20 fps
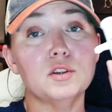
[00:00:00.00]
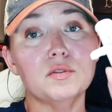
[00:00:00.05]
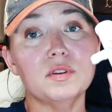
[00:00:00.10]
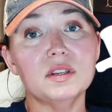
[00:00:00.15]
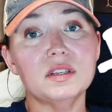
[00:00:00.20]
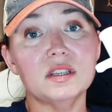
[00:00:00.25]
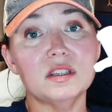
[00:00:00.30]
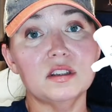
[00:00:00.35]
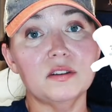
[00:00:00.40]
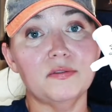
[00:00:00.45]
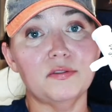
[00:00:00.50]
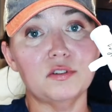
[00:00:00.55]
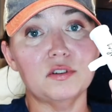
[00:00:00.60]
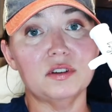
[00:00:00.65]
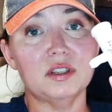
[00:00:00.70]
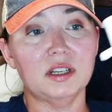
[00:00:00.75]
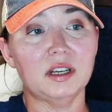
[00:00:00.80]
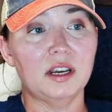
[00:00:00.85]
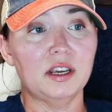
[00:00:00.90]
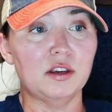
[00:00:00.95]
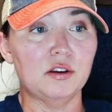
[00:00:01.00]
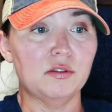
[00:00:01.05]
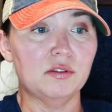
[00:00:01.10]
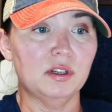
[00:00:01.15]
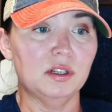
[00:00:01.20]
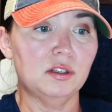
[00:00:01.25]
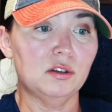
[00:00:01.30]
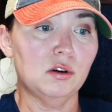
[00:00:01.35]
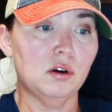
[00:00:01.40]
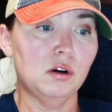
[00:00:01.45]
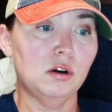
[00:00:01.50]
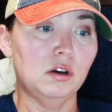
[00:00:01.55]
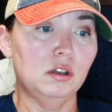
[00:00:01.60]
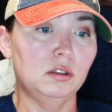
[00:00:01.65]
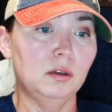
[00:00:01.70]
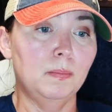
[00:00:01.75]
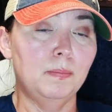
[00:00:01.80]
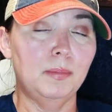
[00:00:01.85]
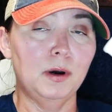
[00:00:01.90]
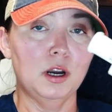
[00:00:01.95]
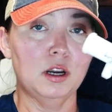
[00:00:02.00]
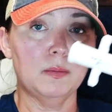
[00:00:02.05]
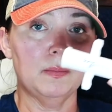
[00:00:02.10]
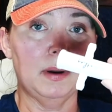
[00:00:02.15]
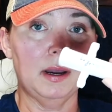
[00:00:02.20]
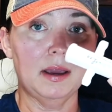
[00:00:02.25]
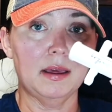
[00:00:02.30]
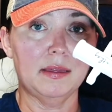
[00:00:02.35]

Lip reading: this is the first thing I use. It's called Bug Bite